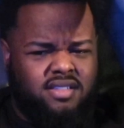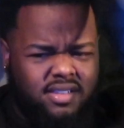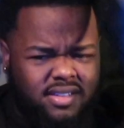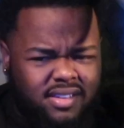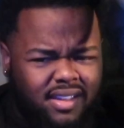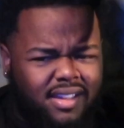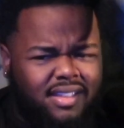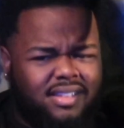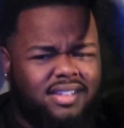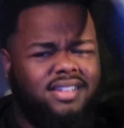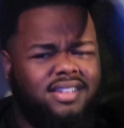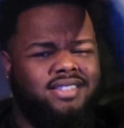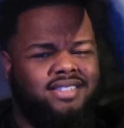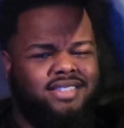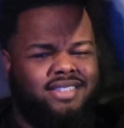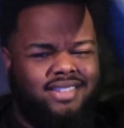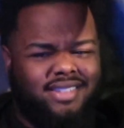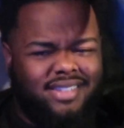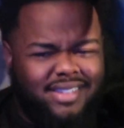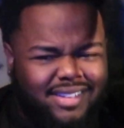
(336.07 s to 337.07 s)
Yeah, nah,
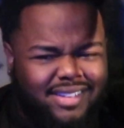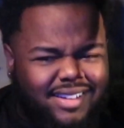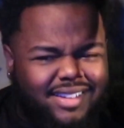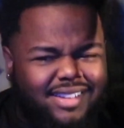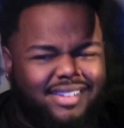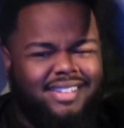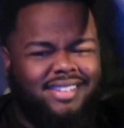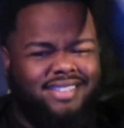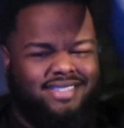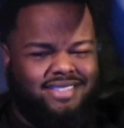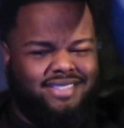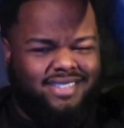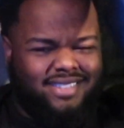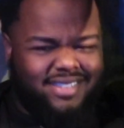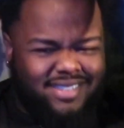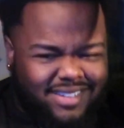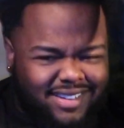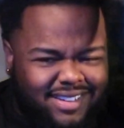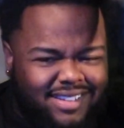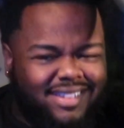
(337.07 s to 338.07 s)
uh, uh,
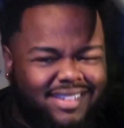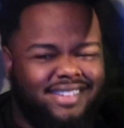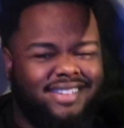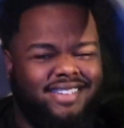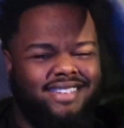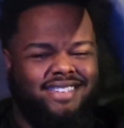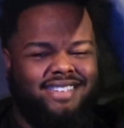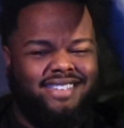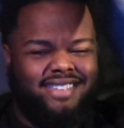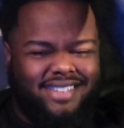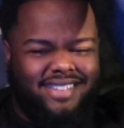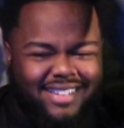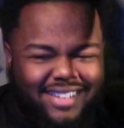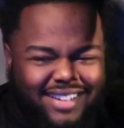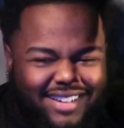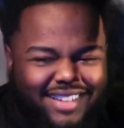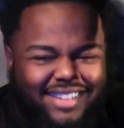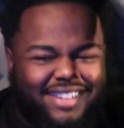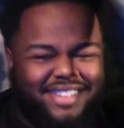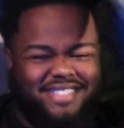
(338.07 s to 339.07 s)
nah,
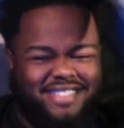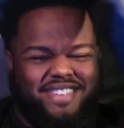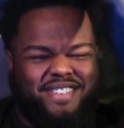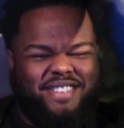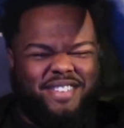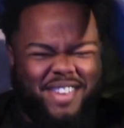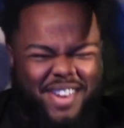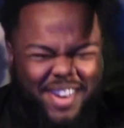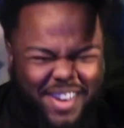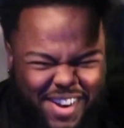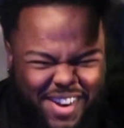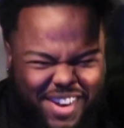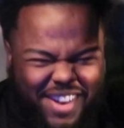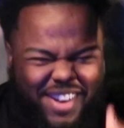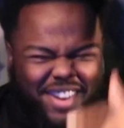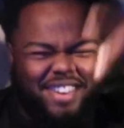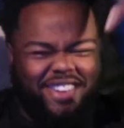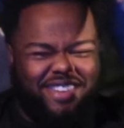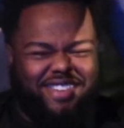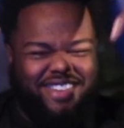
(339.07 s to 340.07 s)
nah,
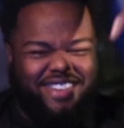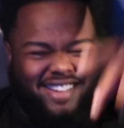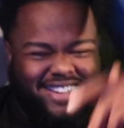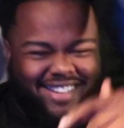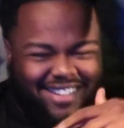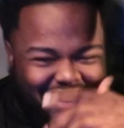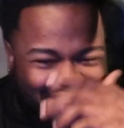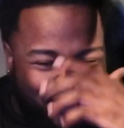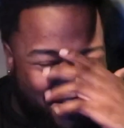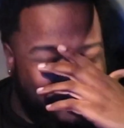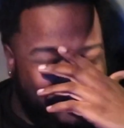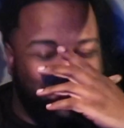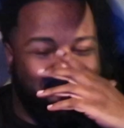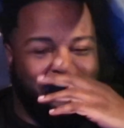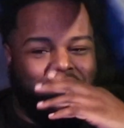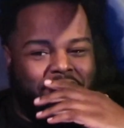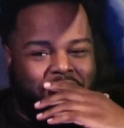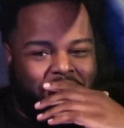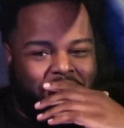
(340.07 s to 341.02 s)
uh,